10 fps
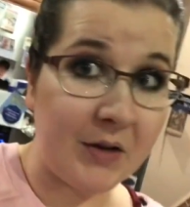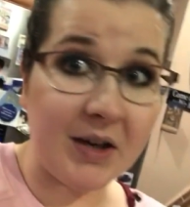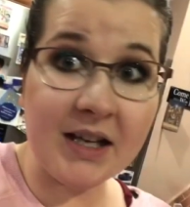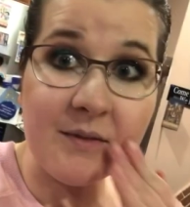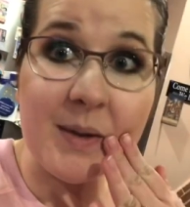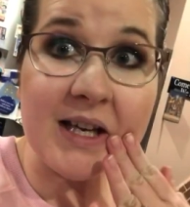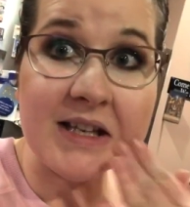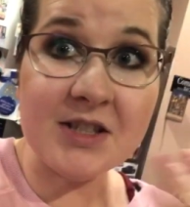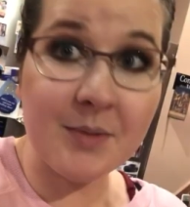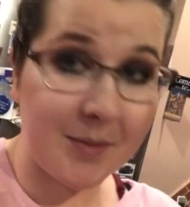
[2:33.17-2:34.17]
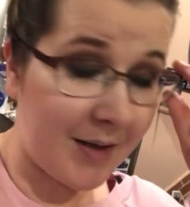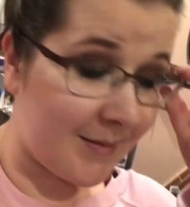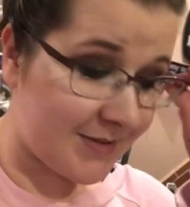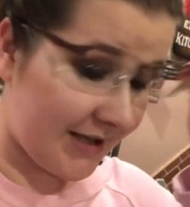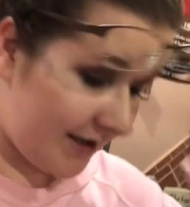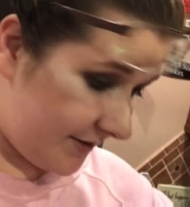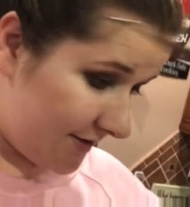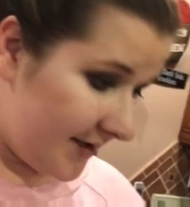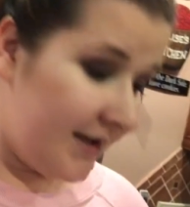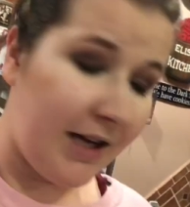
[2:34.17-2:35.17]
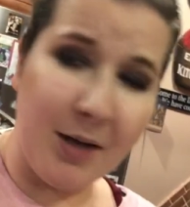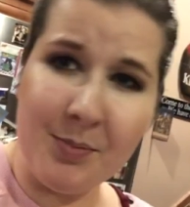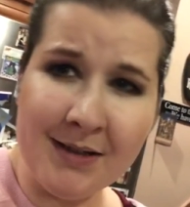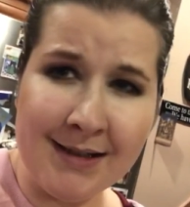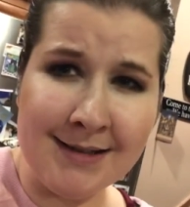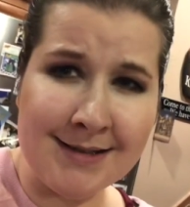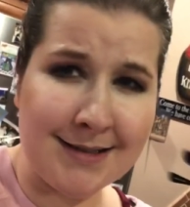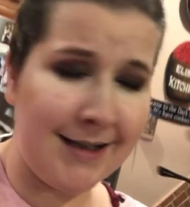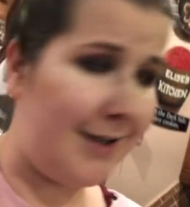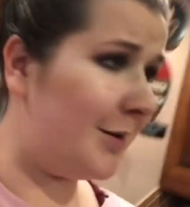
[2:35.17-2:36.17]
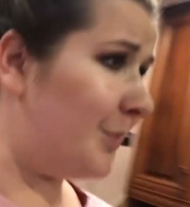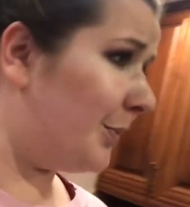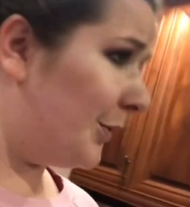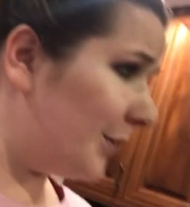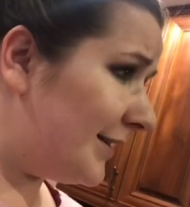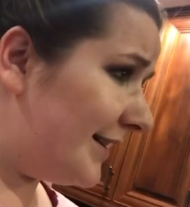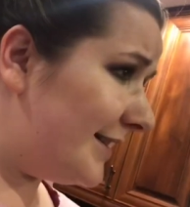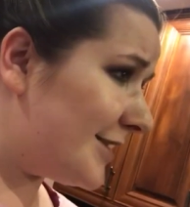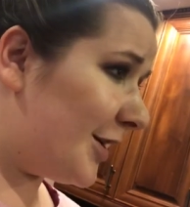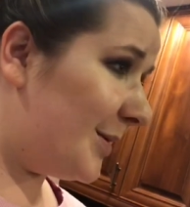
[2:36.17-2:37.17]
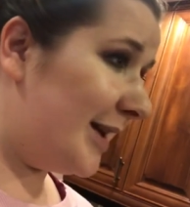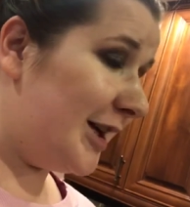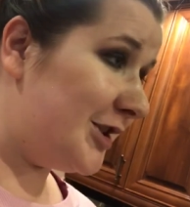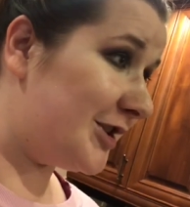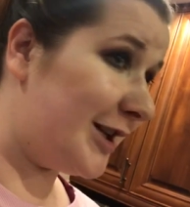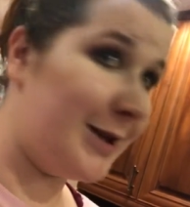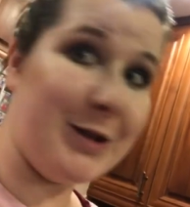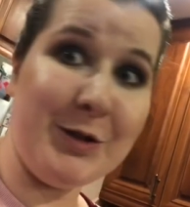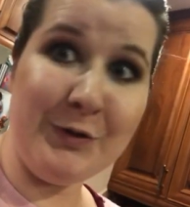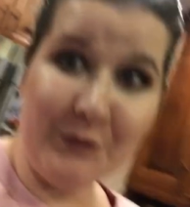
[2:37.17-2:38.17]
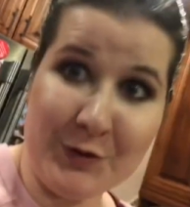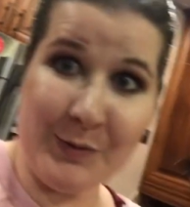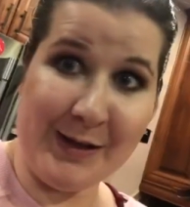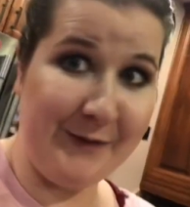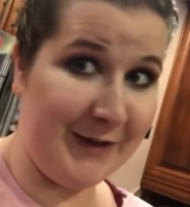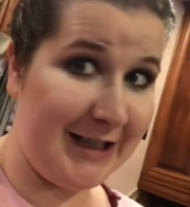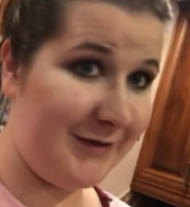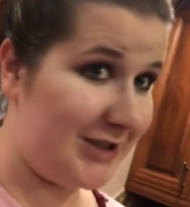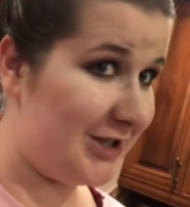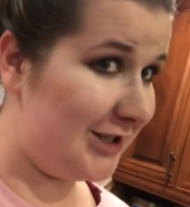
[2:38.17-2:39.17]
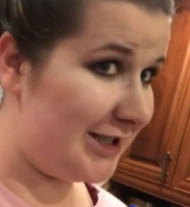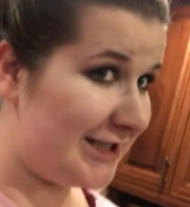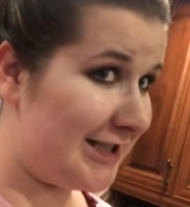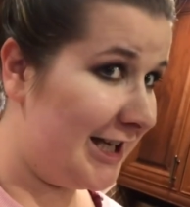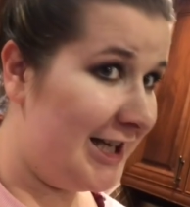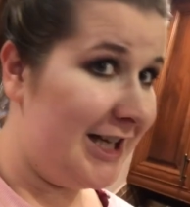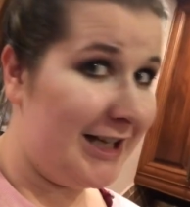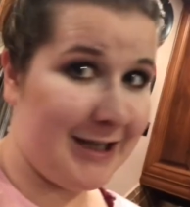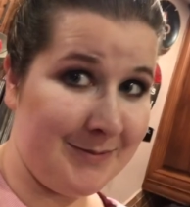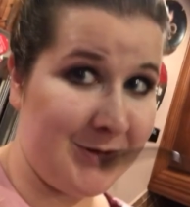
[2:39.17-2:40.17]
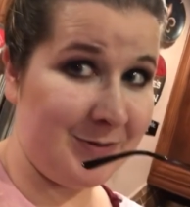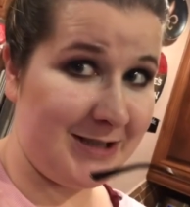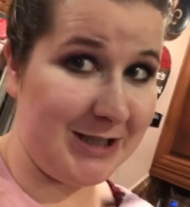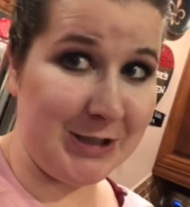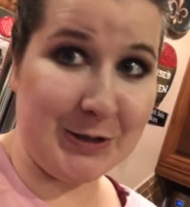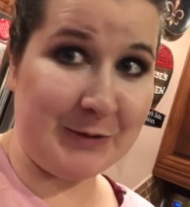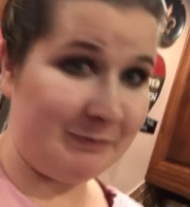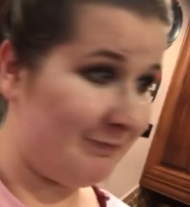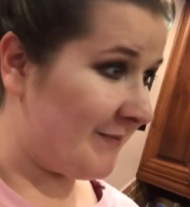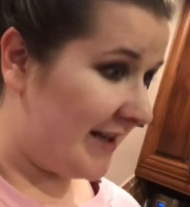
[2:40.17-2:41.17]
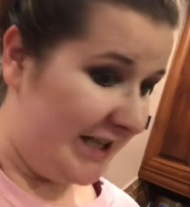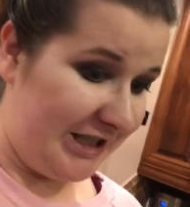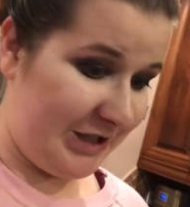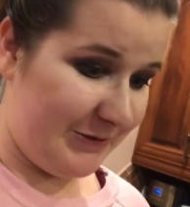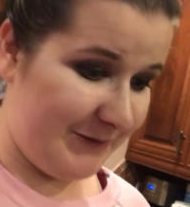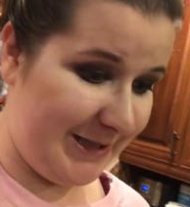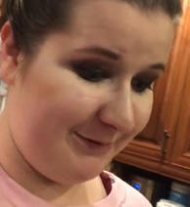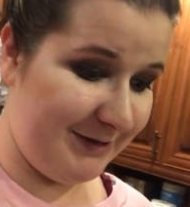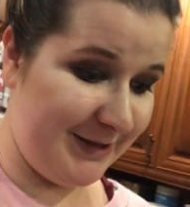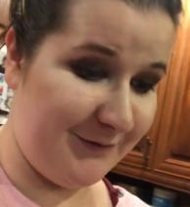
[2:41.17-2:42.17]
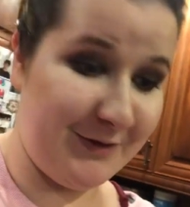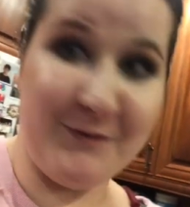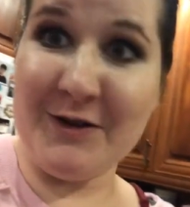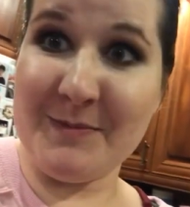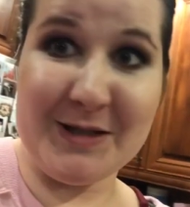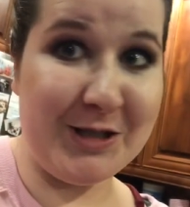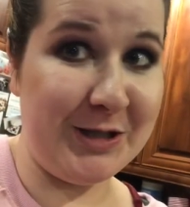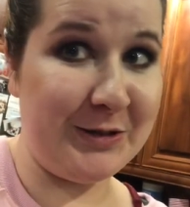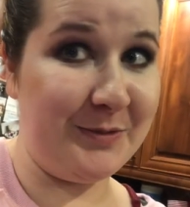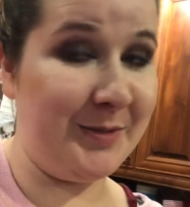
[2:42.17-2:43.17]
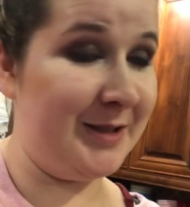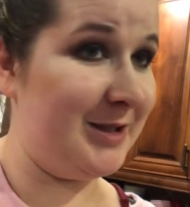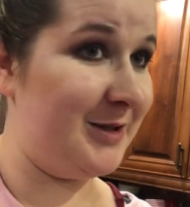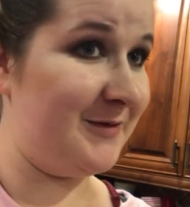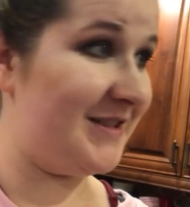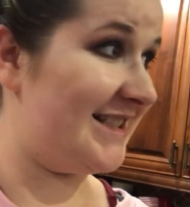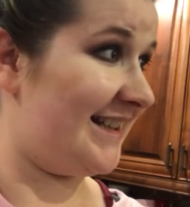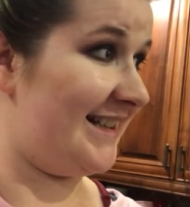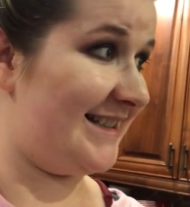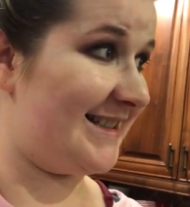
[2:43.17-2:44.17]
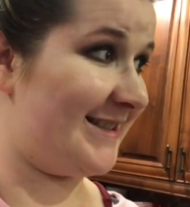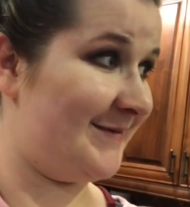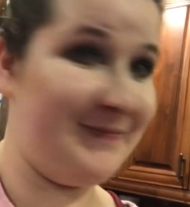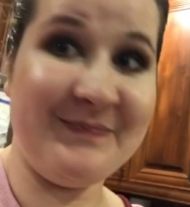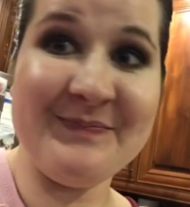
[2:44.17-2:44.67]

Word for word: All right, I've made it to my mom's house. I planned this kind of poorly. Tommy and I just had the two for 25 at Chili's. Comes with dessert. Not really ready for a frappuccino, but you know, for science.